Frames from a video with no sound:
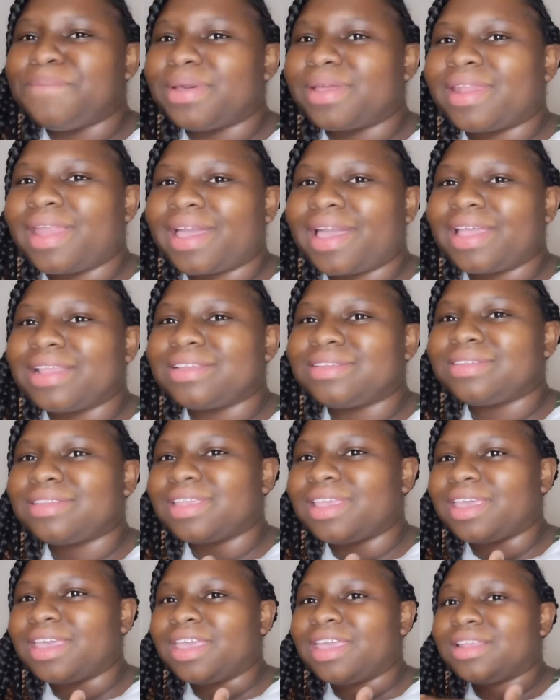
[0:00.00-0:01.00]
But like I
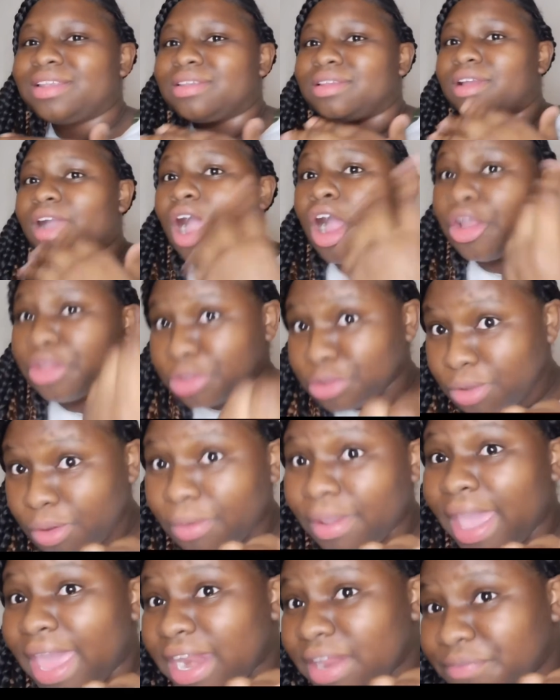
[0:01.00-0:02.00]
said, are you
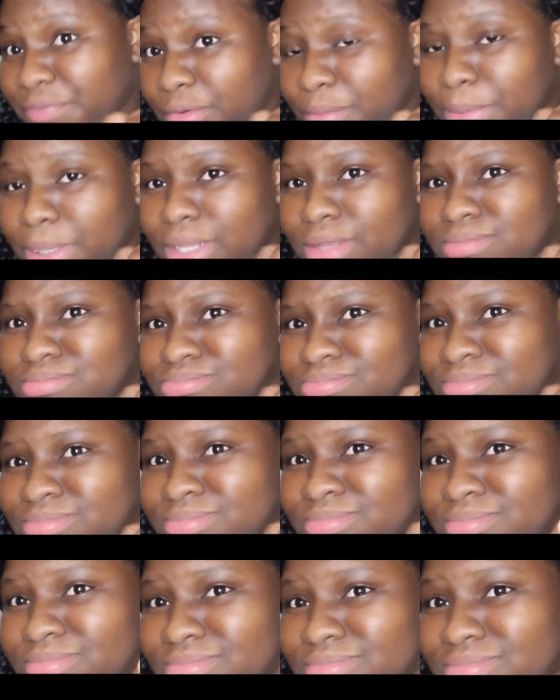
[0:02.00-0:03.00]
going to edit for me?
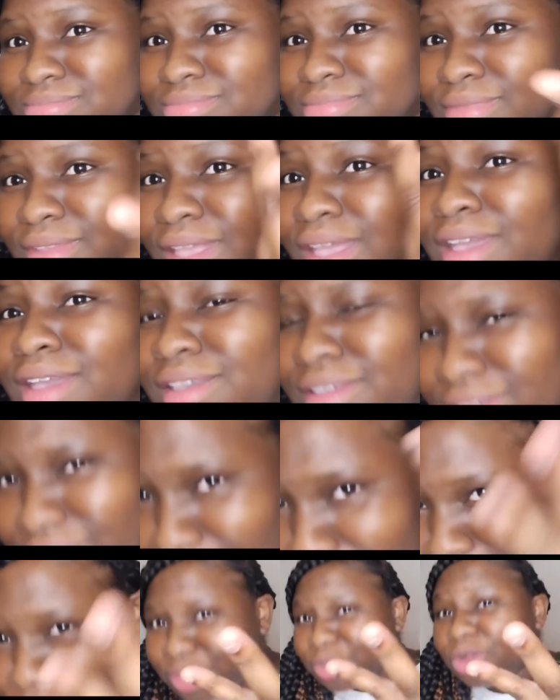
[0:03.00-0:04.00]

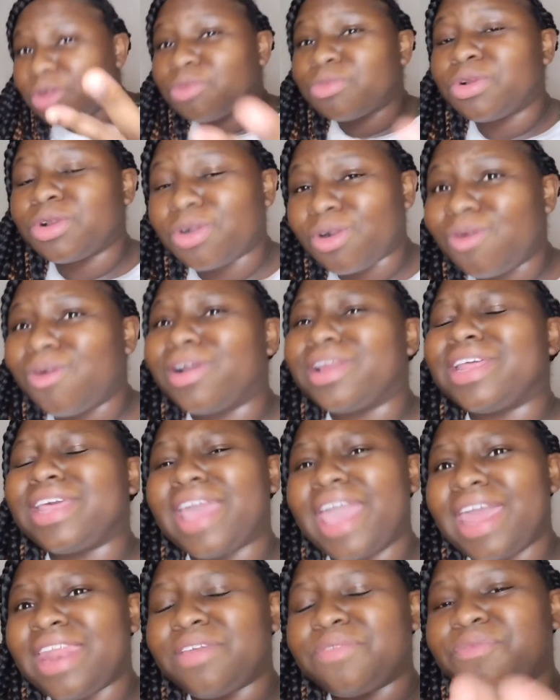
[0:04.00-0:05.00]
Are you going to record
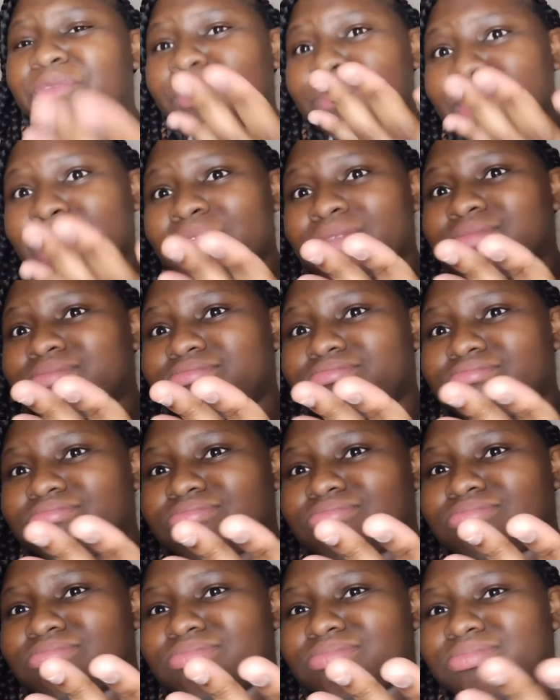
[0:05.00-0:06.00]
and edit for me?
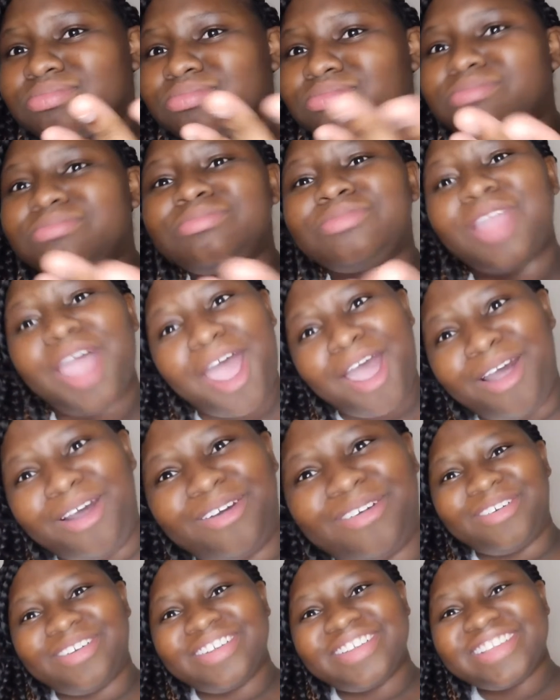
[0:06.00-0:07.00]

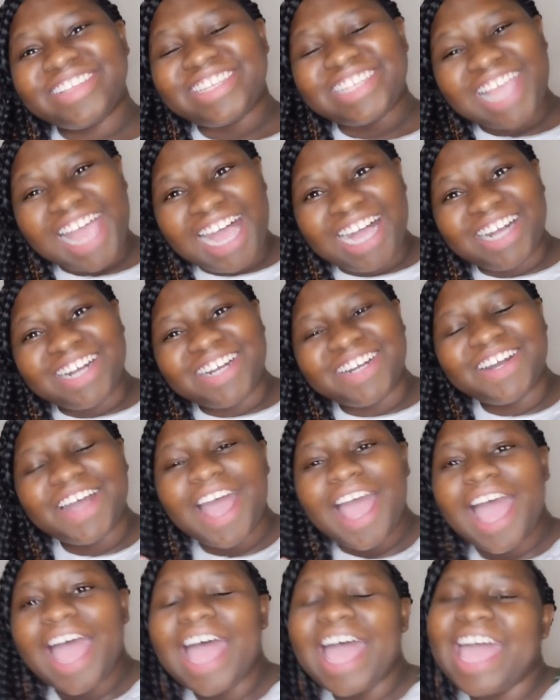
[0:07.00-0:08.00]
No. So,
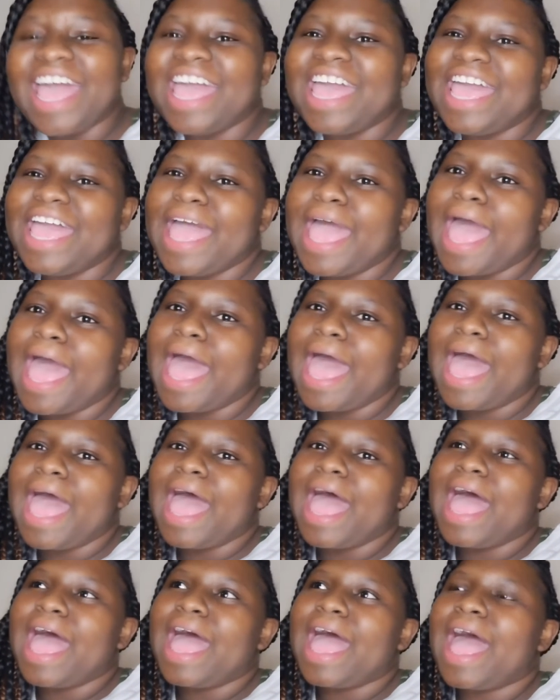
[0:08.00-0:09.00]

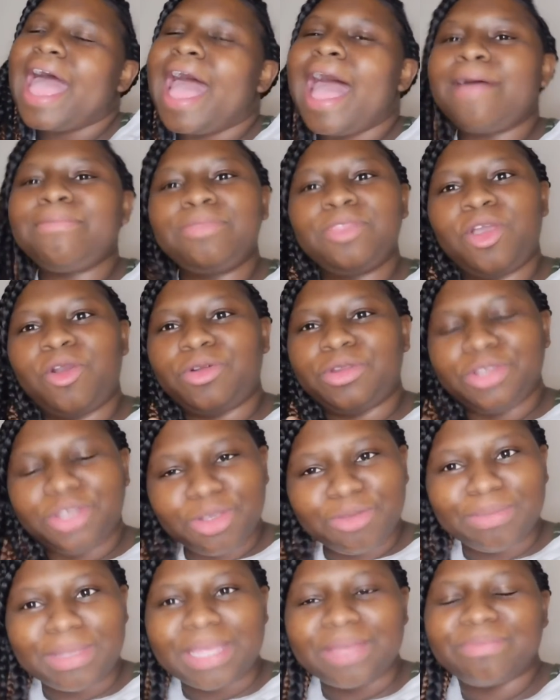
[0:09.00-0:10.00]
I'm going to
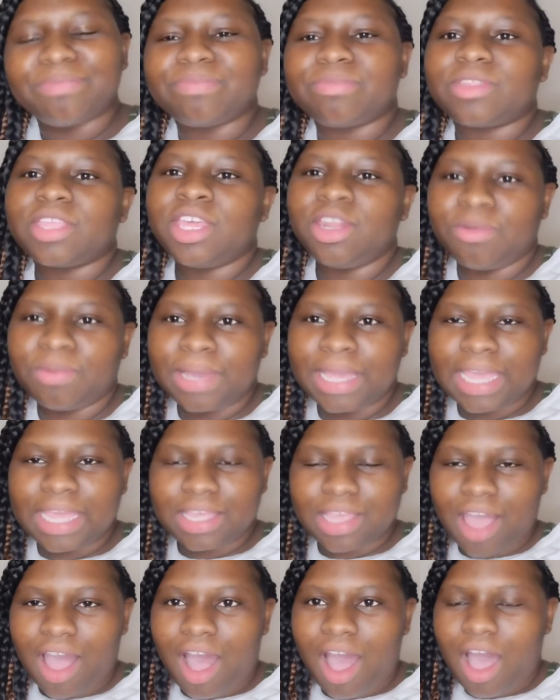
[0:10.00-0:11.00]
do me.
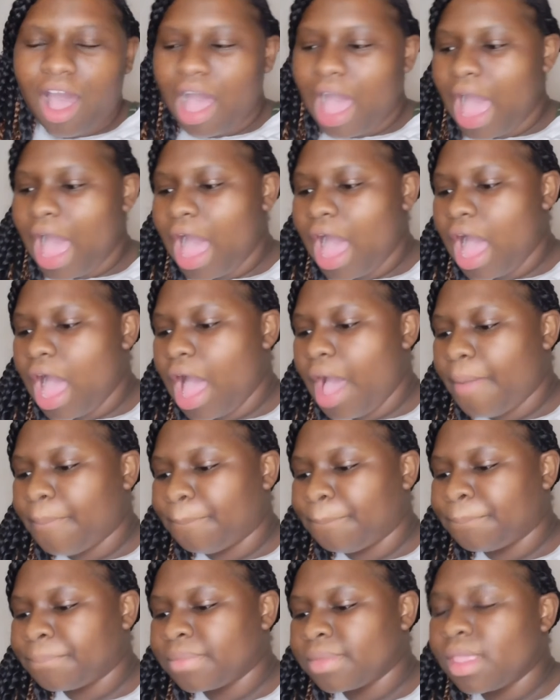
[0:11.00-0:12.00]
Anyway,
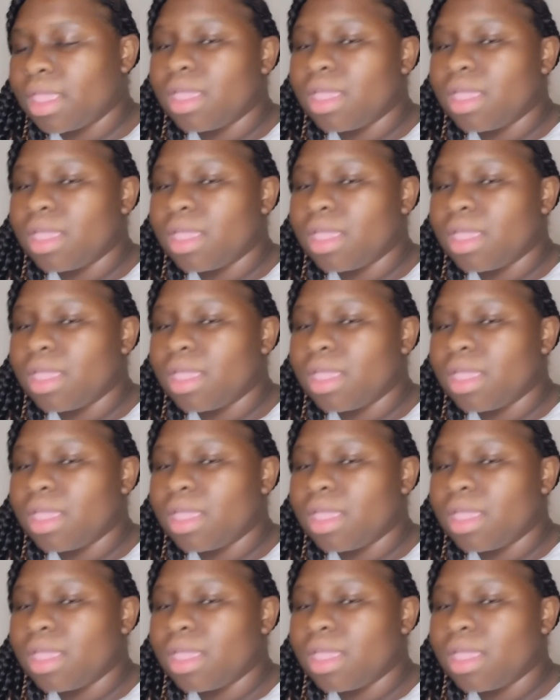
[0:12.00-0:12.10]
y'all,